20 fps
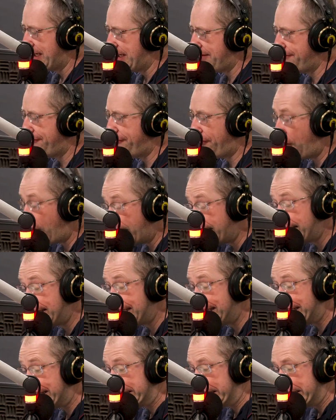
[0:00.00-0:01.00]
And
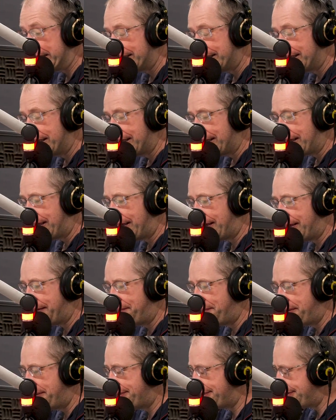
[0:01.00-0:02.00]
finally,
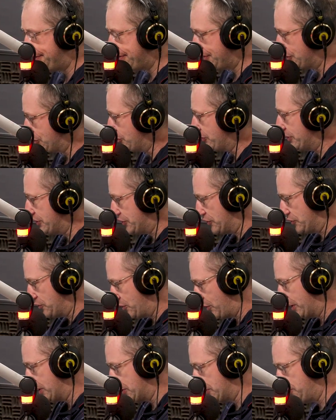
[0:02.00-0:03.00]
this is a traditional
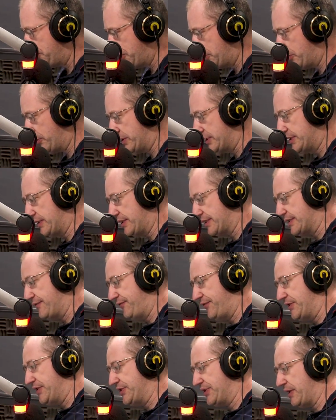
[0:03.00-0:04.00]
question we always like to
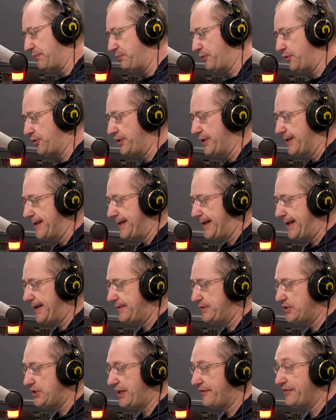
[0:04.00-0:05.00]
finish up on.
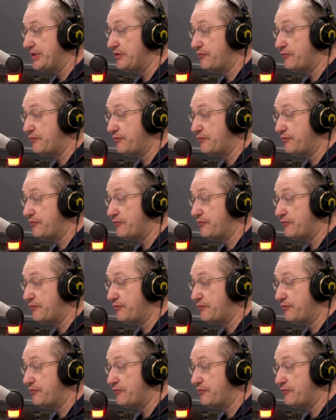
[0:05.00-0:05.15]
Do you have any